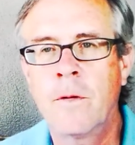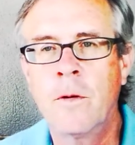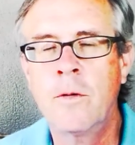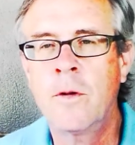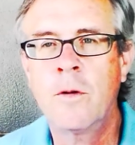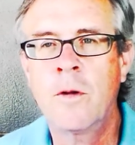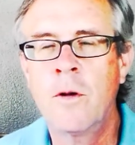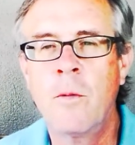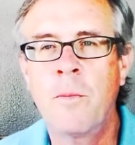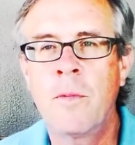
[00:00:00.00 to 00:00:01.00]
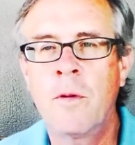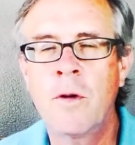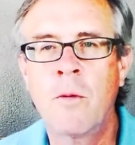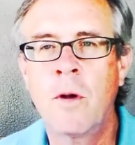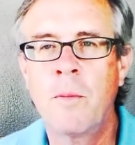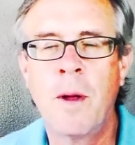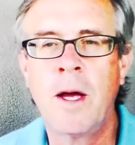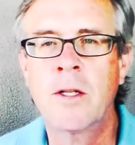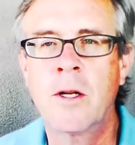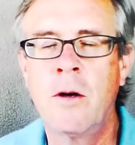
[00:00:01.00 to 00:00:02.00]
those, those, they're, no, they're not really
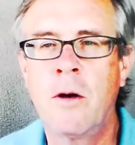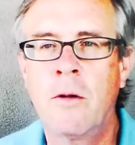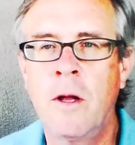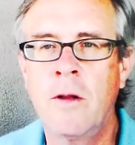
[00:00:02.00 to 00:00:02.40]
paths at all.